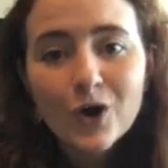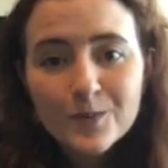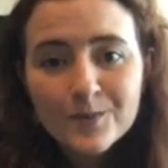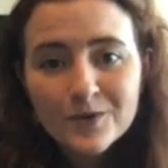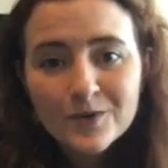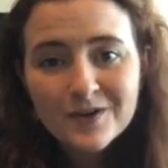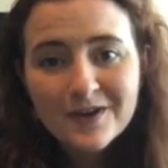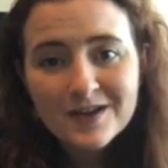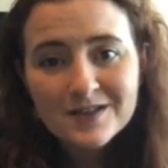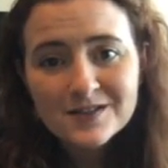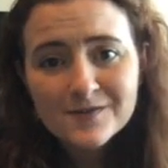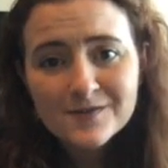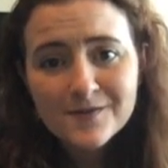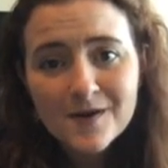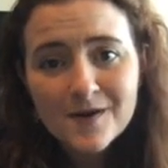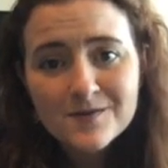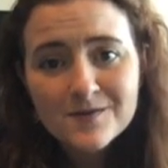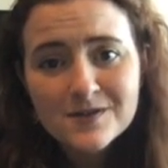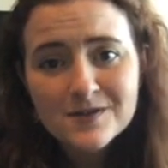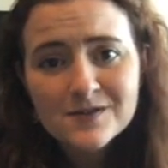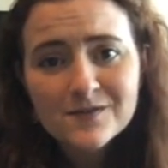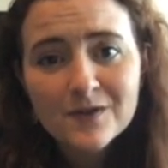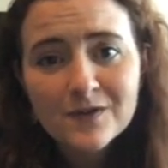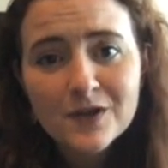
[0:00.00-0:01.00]
you guys found
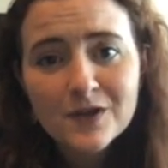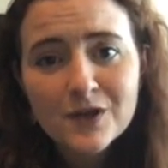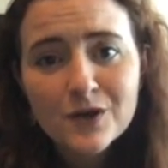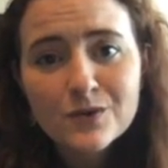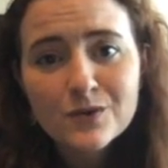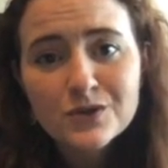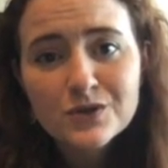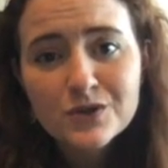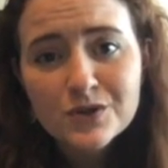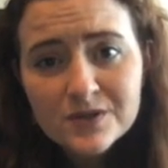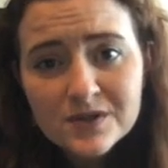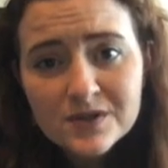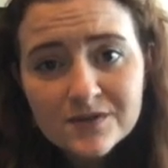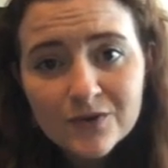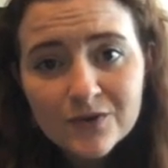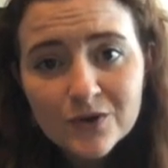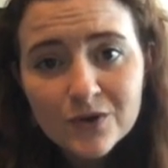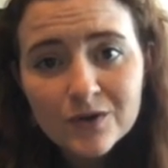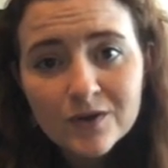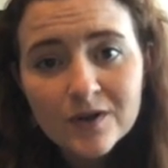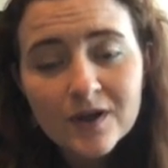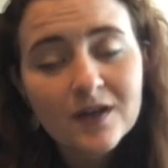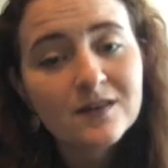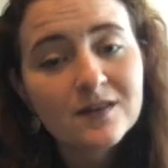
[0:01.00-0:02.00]
this video useful
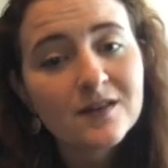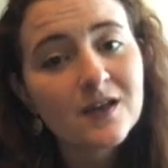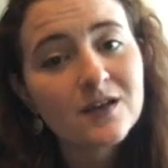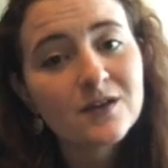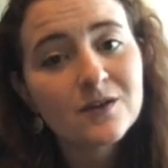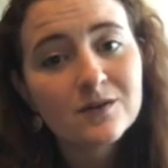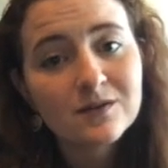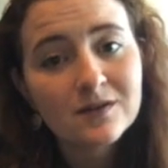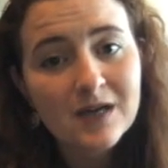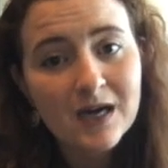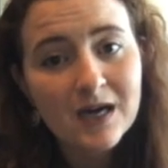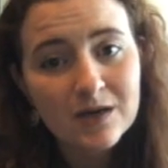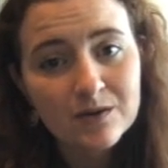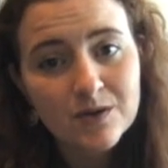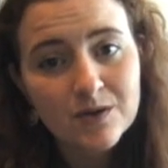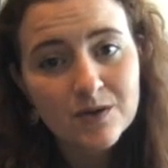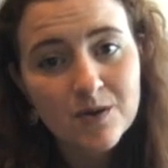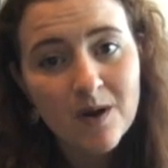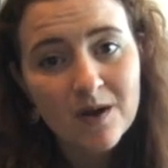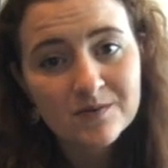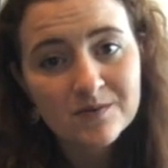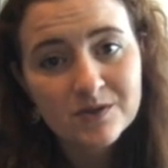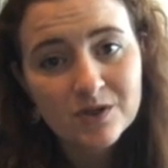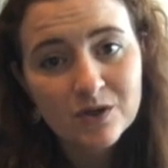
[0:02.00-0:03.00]
and that you now know how
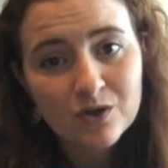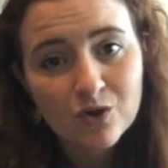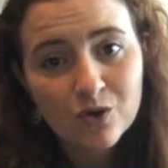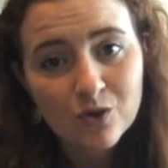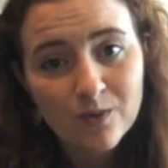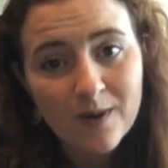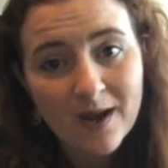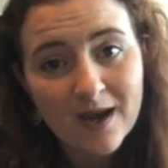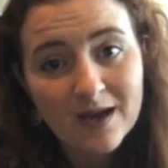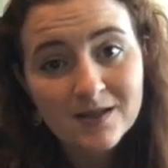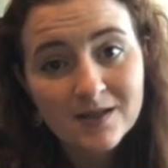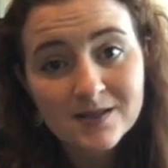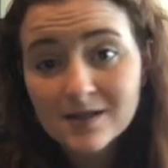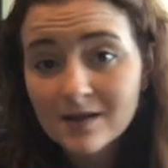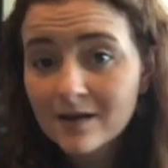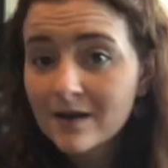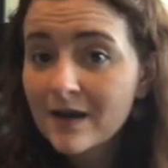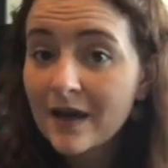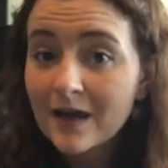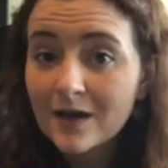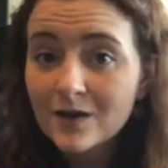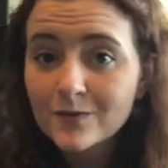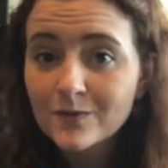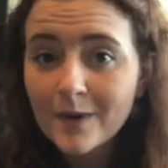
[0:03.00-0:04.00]
to correct
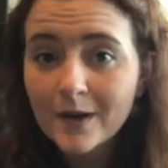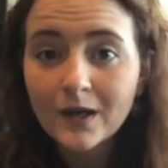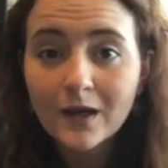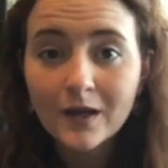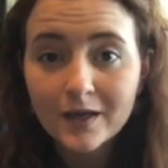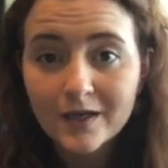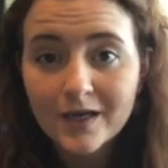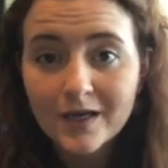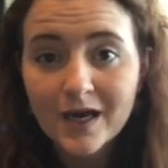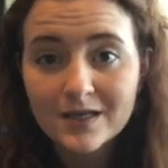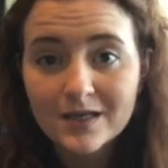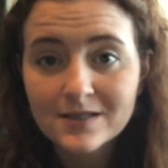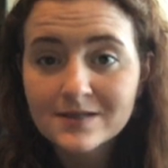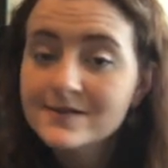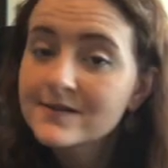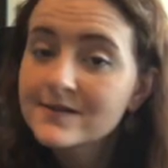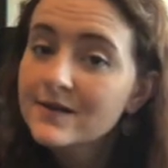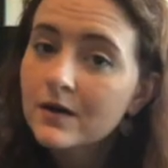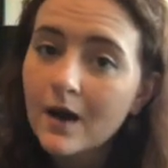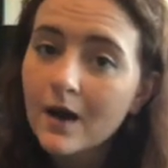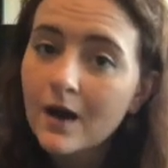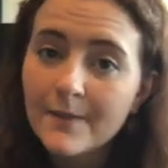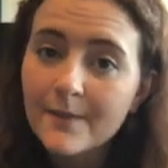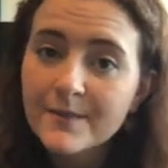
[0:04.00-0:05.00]
and recognize
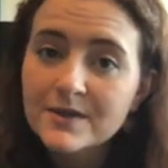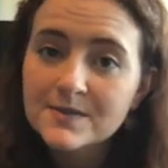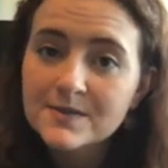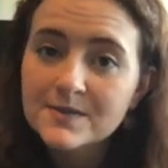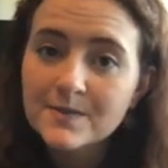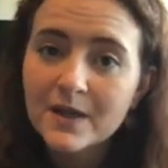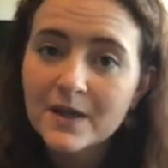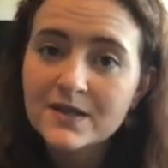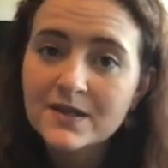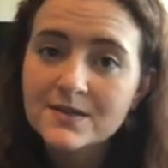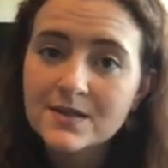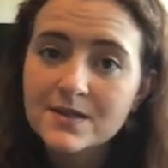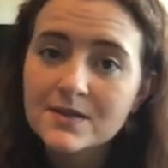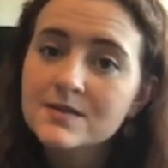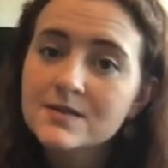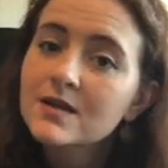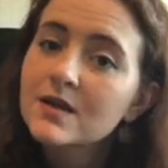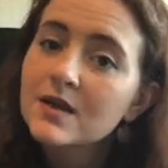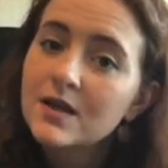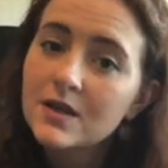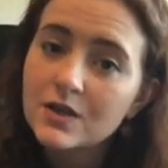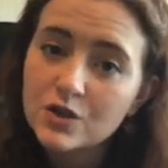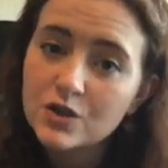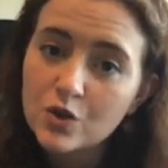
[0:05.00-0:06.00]
comma splices in
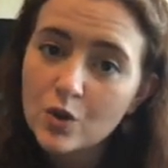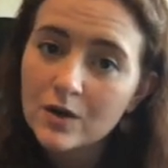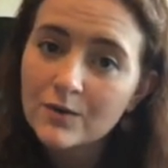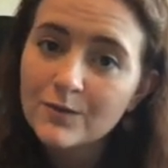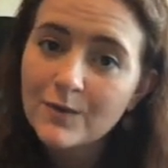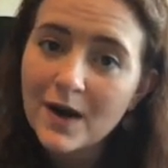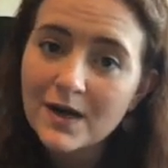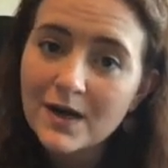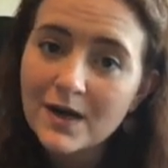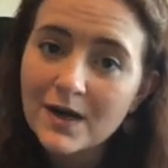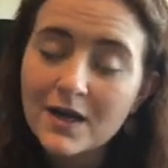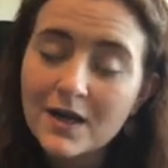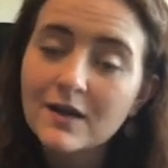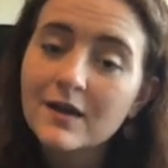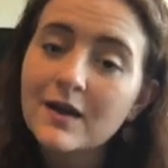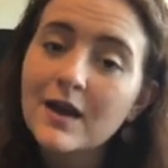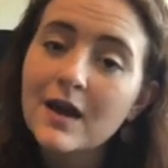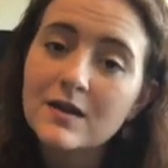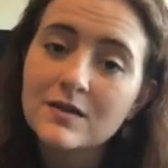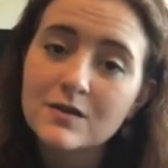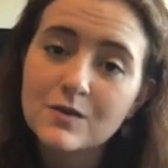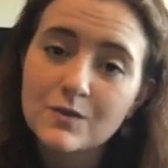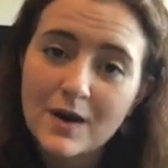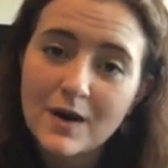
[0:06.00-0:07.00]
your writing and
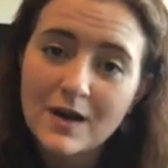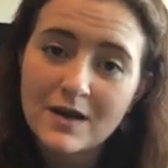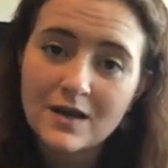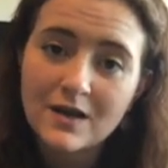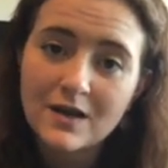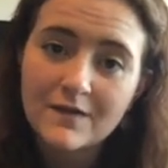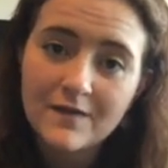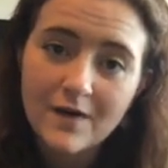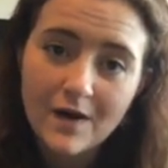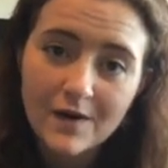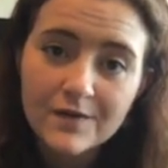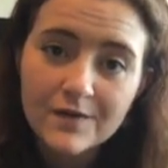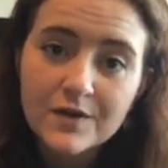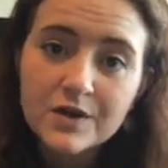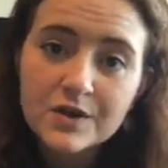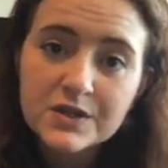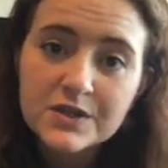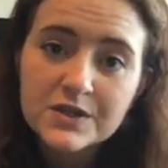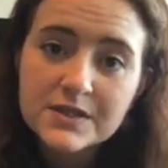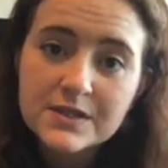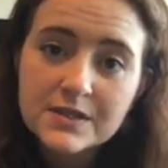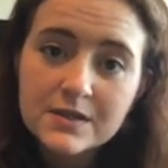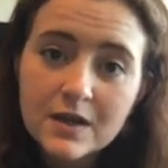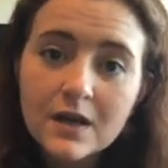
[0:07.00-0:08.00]
the writing of others.
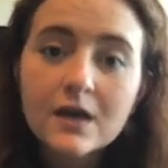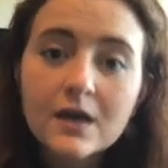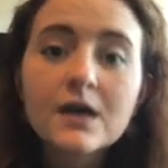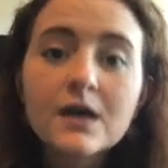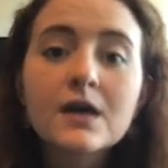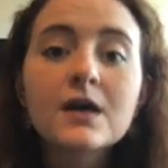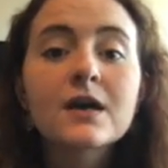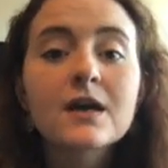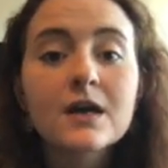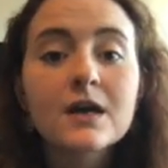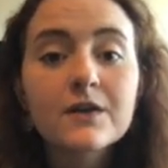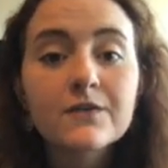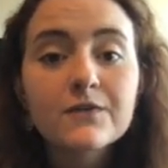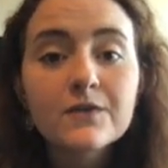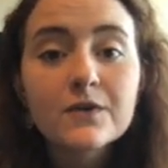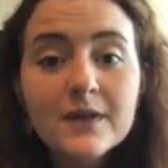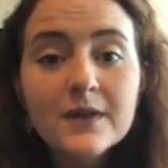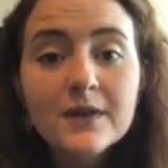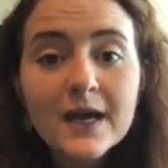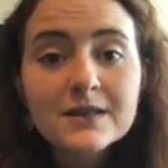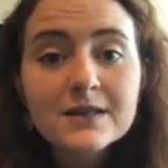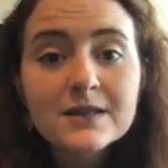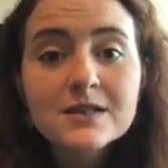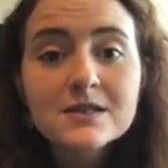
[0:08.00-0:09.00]
If you
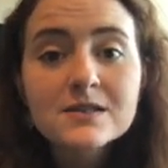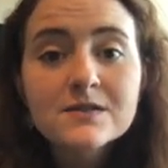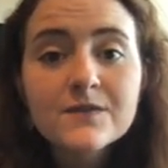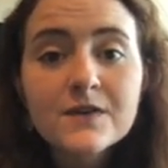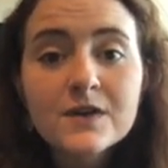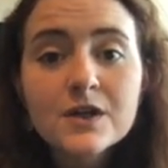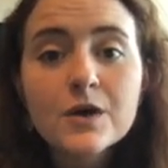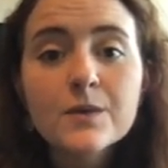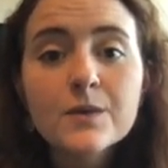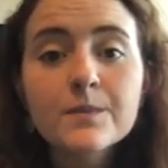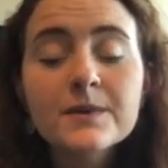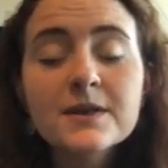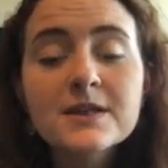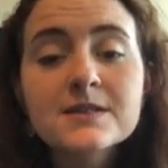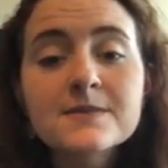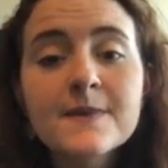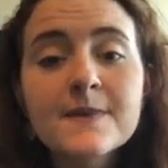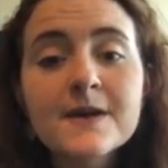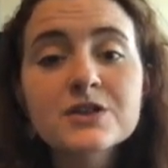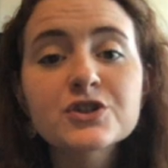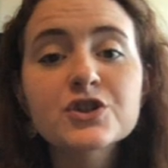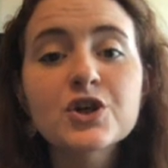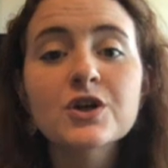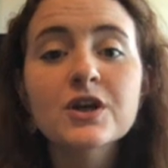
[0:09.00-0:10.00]
like this video, please make
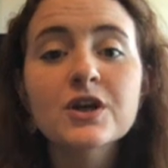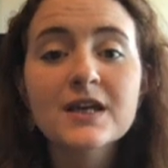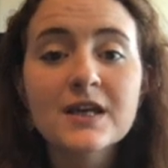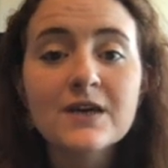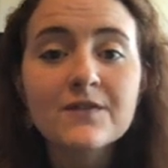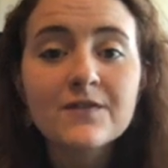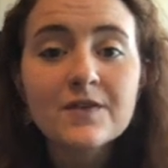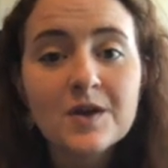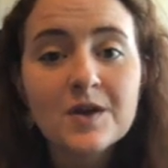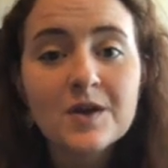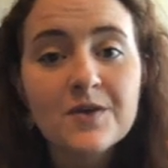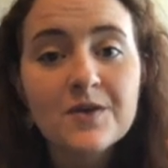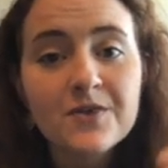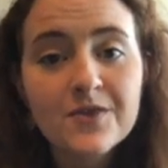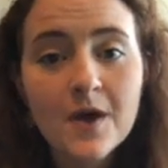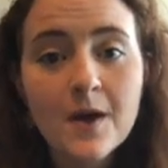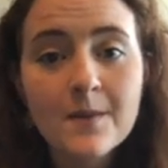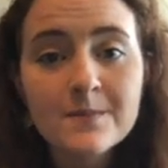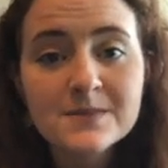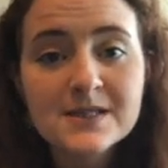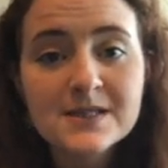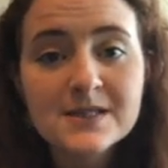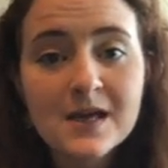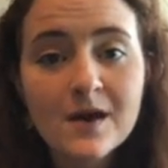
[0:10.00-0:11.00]
sure to give it a
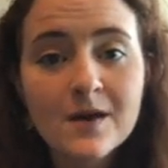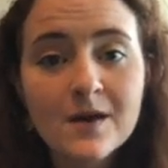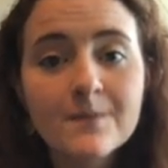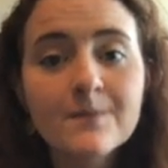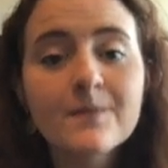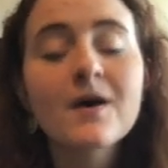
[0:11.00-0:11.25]
thumbs up